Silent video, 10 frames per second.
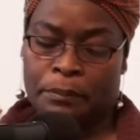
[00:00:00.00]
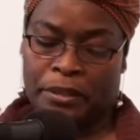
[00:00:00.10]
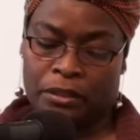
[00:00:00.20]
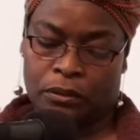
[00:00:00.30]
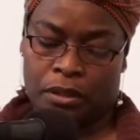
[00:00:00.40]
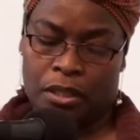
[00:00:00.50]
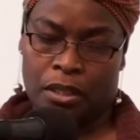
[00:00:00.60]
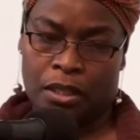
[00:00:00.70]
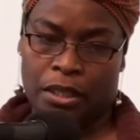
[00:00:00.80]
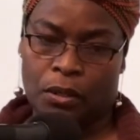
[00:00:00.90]
But
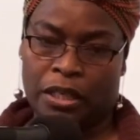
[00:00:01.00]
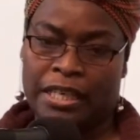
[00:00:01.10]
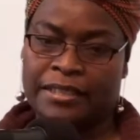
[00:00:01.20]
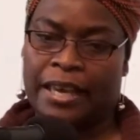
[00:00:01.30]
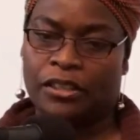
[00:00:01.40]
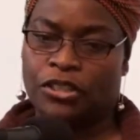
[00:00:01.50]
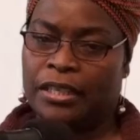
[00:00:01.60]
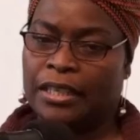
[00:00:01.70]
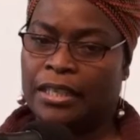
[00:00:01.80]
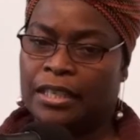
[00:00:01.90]
he's
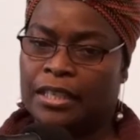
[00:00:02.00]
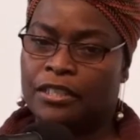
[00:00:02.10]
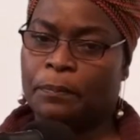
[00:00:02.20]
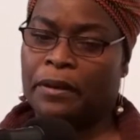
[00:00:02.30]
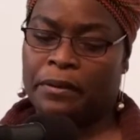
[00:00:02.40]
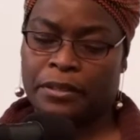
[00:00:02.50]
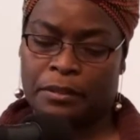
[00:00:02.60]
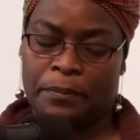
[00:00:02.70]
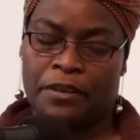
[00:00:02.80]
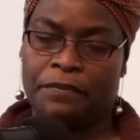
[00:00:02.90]
actually
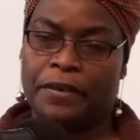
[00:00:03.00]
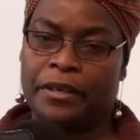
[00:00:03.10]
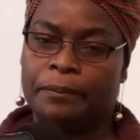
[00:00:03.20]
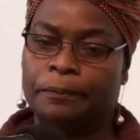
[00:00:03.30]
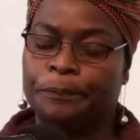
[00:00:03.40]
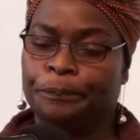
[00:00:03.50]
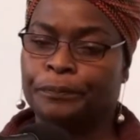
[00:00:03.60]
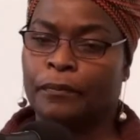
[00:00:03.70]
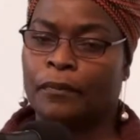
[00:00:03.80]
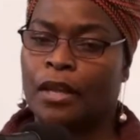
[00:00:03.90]
experienced a bit of um,
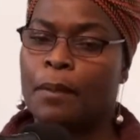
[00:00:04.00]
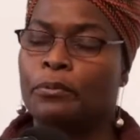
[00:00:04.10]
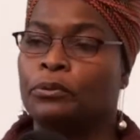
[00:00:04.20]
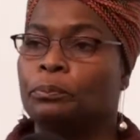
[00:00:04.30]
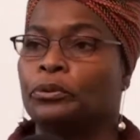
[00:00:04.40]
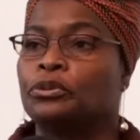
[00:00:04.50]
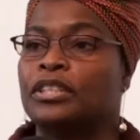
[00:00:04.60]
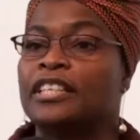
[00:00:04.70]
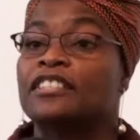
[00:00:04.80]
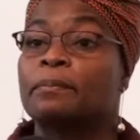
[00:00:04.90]
a
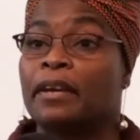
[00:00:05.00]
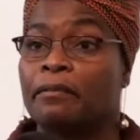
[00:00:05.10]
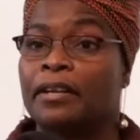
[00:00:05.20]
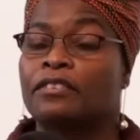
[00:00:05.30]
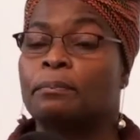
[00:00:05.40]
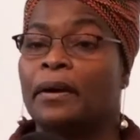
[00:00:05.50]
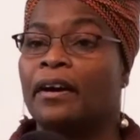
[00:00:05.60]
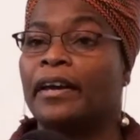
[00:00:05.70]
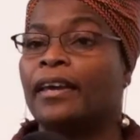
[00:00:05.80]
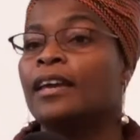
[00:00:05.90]
brutal experience
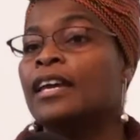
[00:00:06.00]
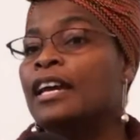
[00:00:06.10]
by